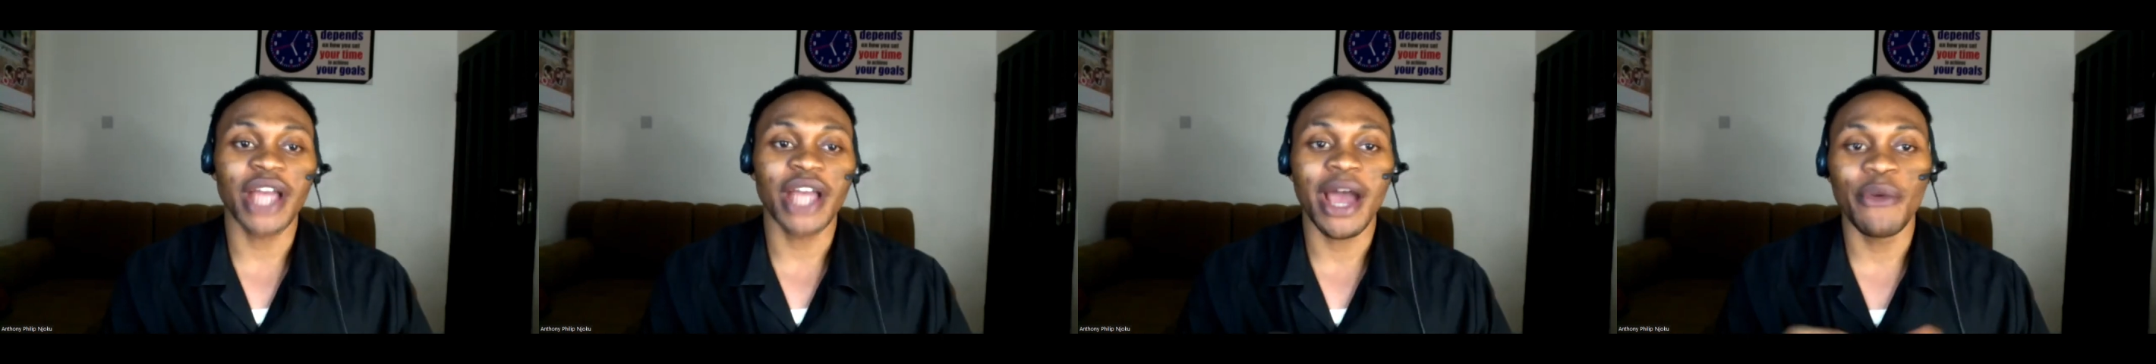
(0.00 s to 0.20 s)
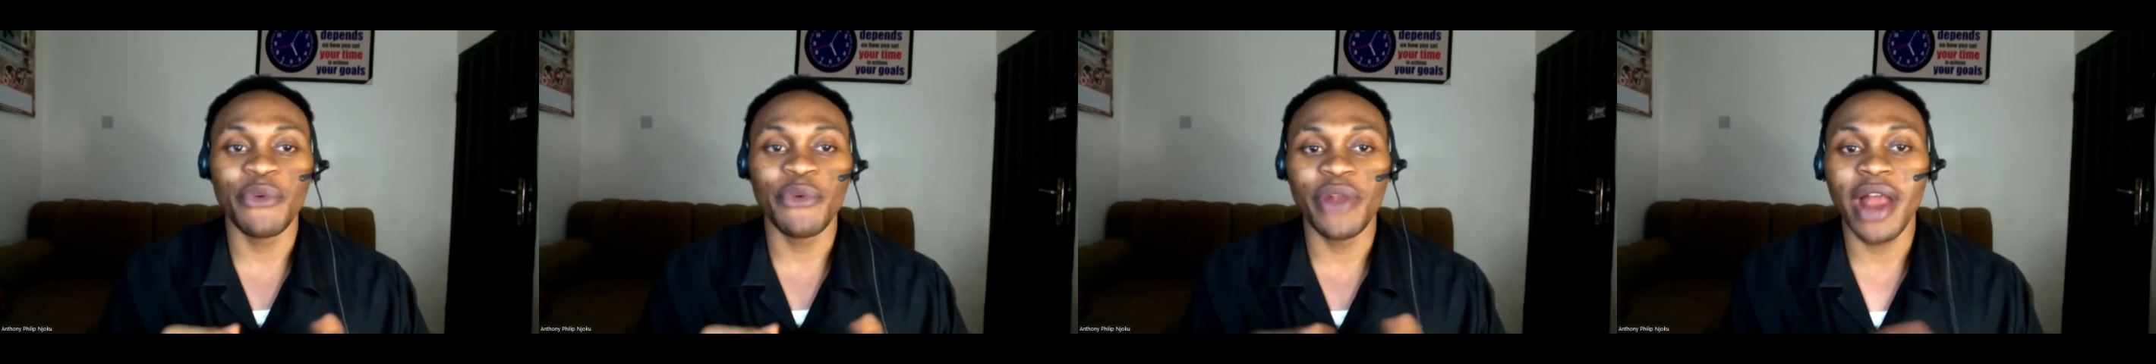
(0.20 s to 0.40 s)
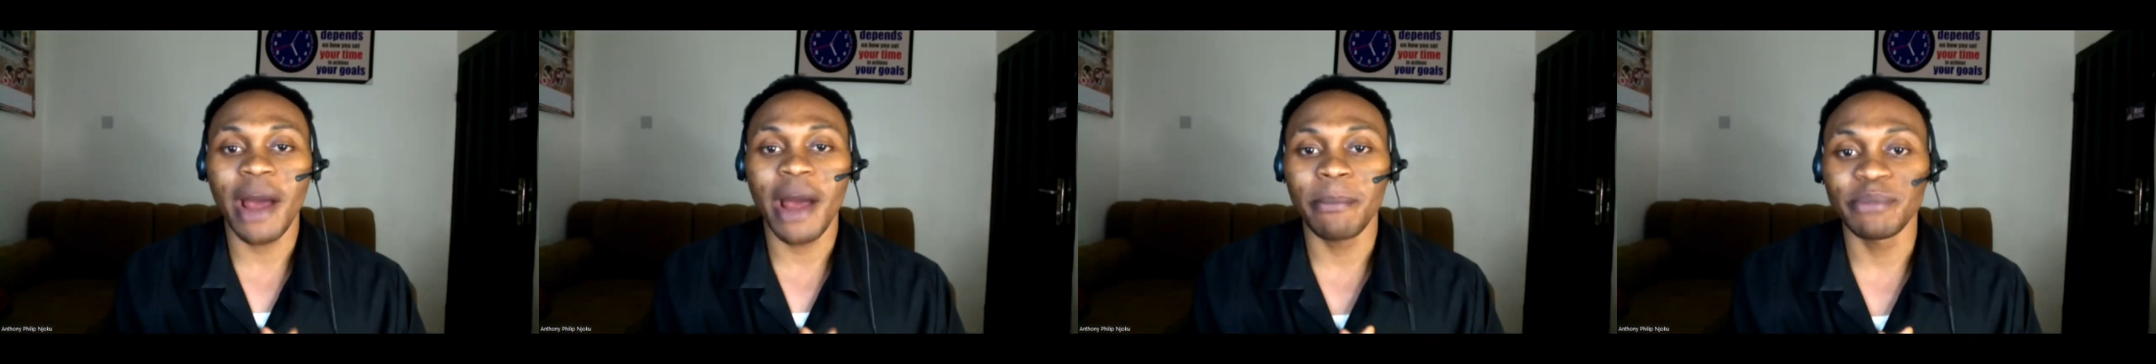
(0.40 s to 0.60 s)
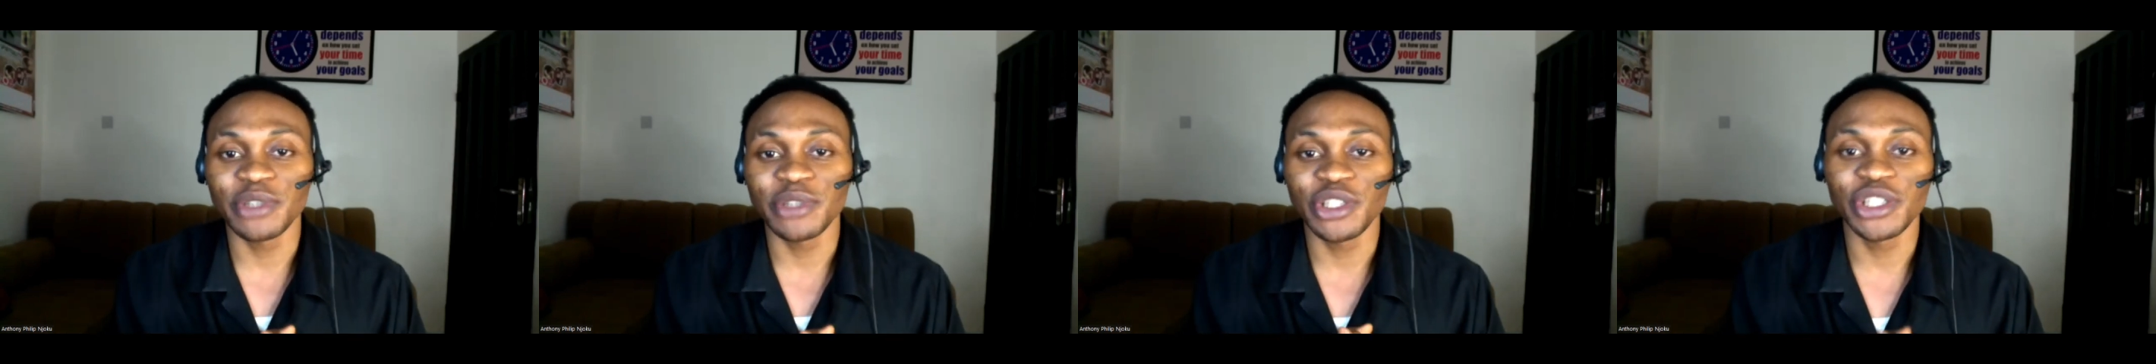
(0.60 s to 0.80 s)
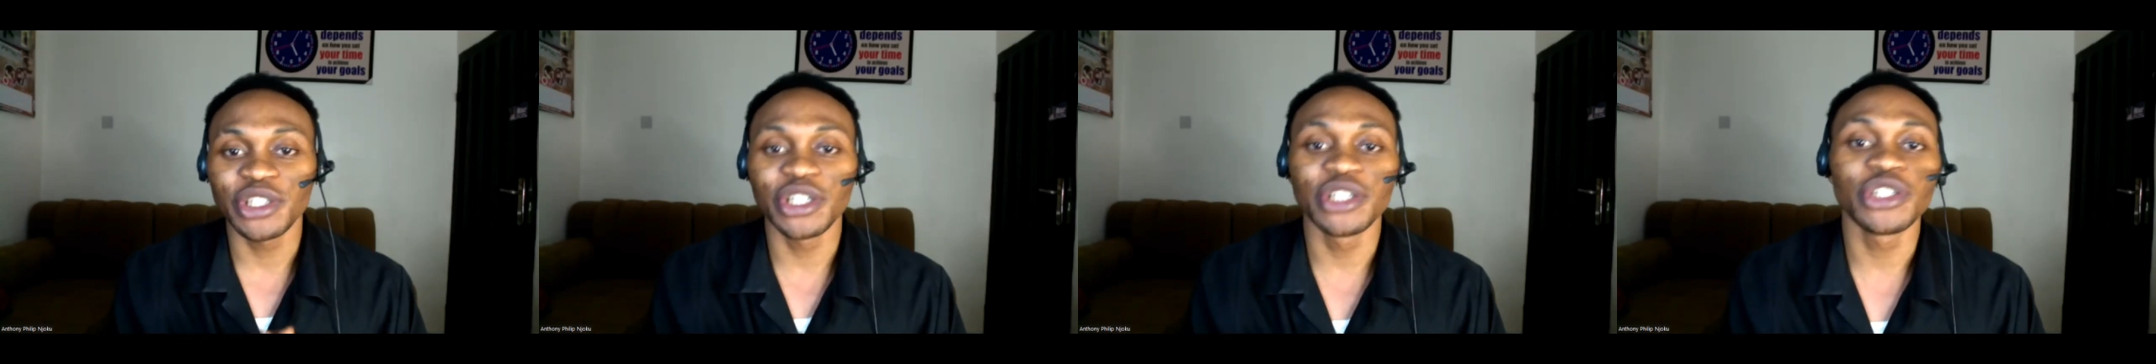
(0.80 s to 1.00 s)
I really
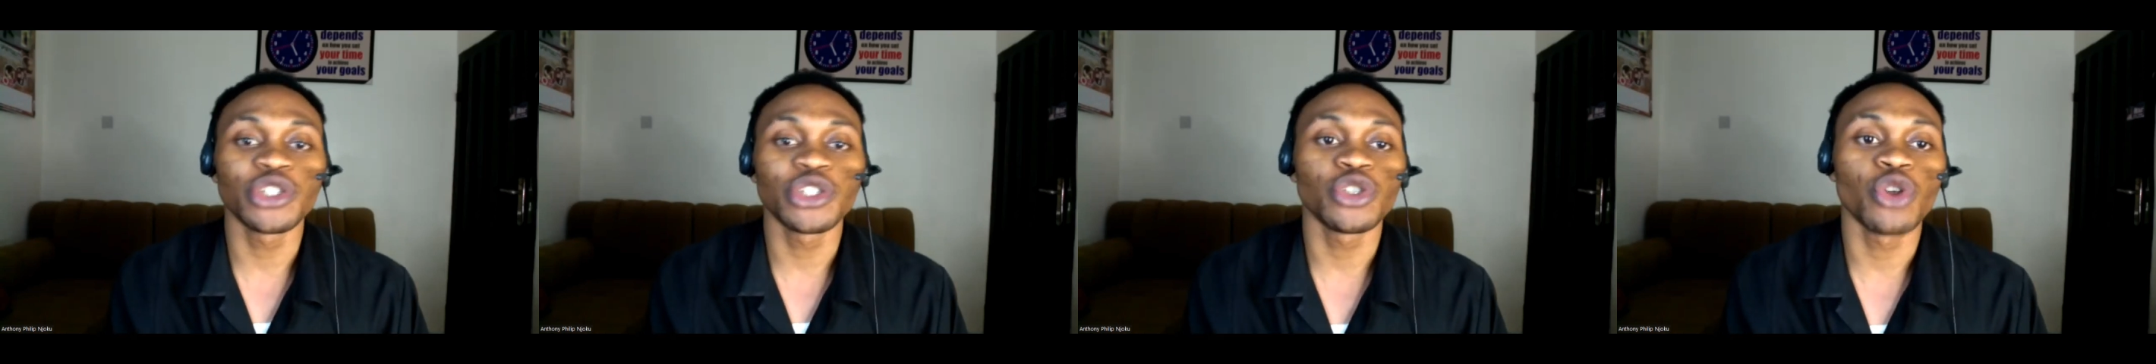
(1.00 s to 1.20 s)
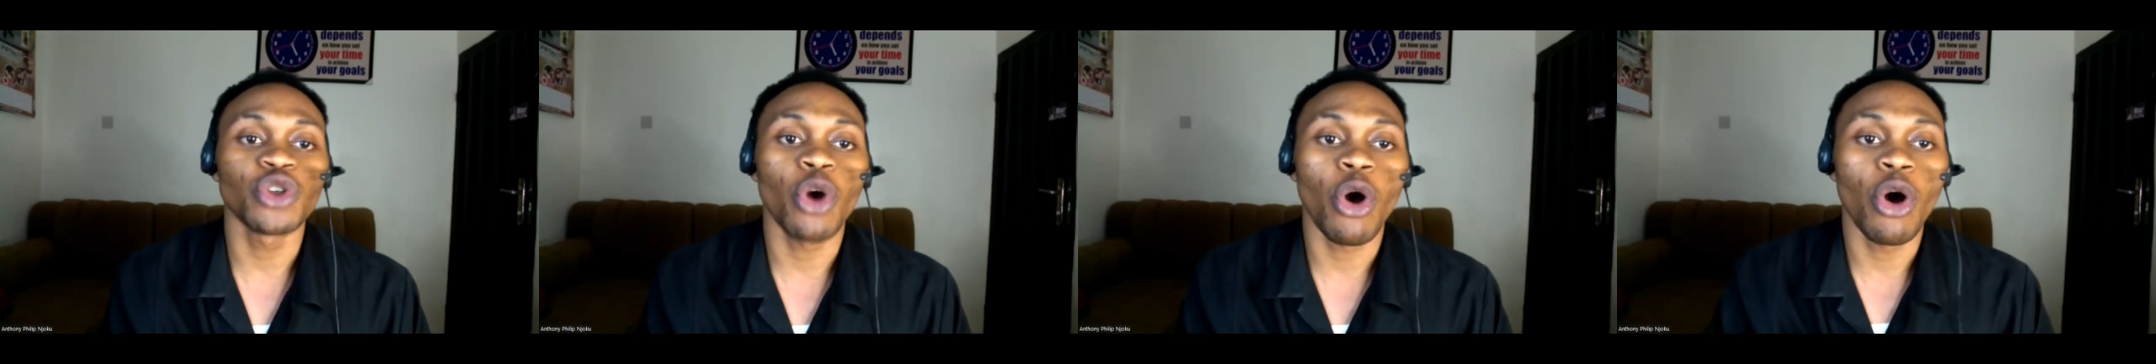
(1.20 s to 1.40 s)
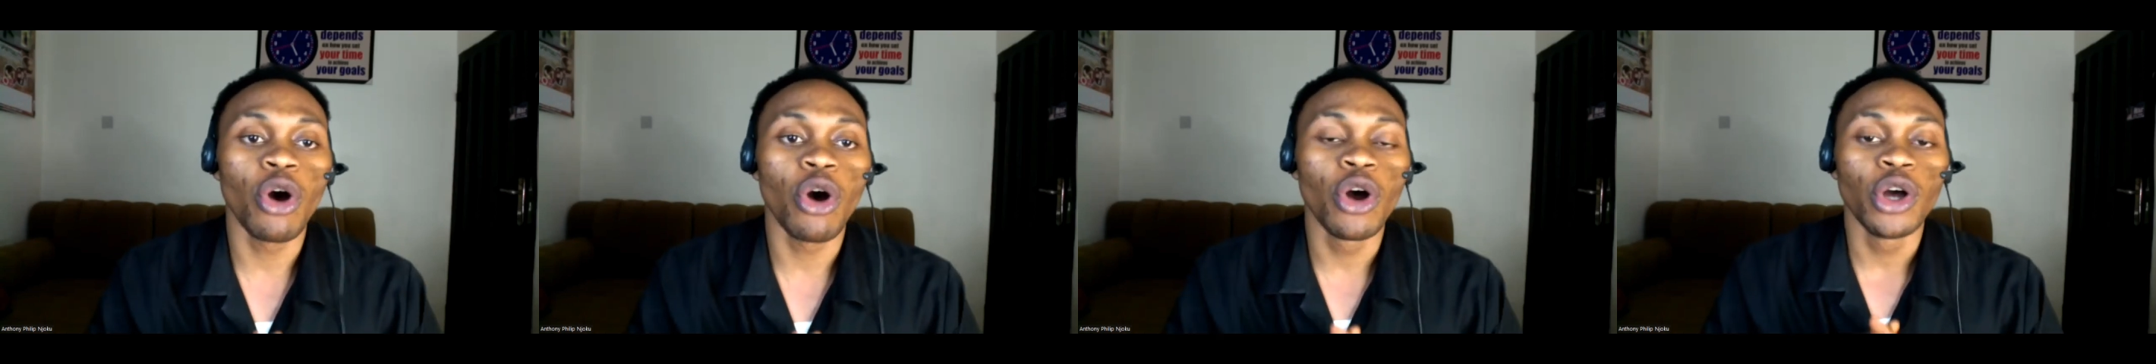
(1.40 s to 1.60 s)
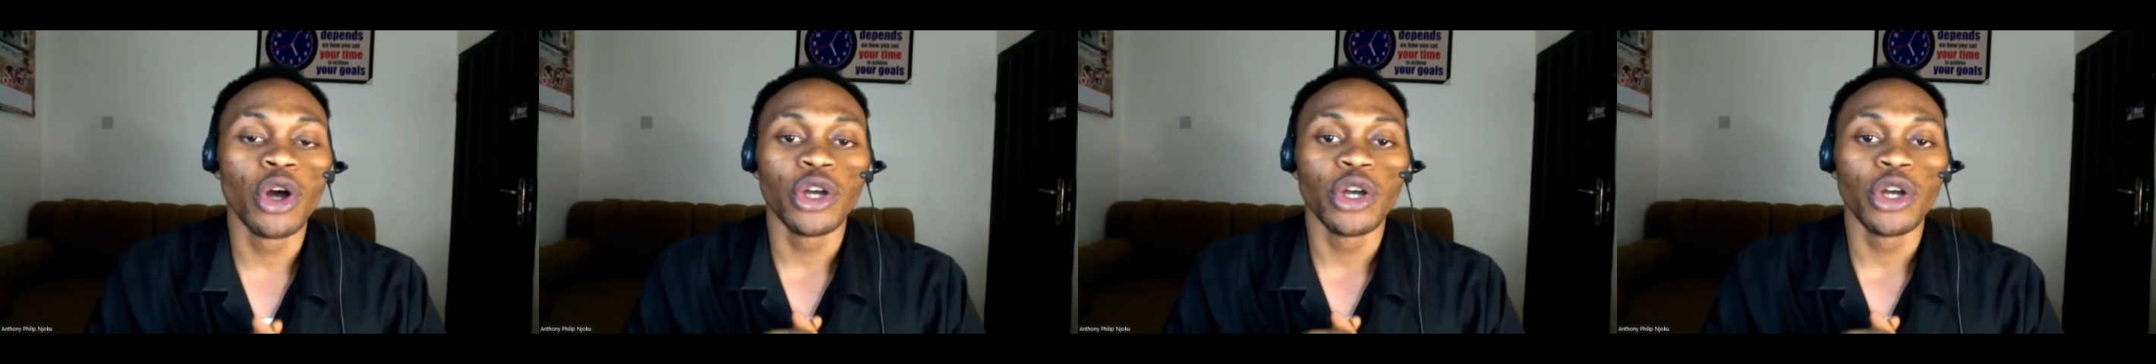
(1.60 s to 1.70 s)
appreciate your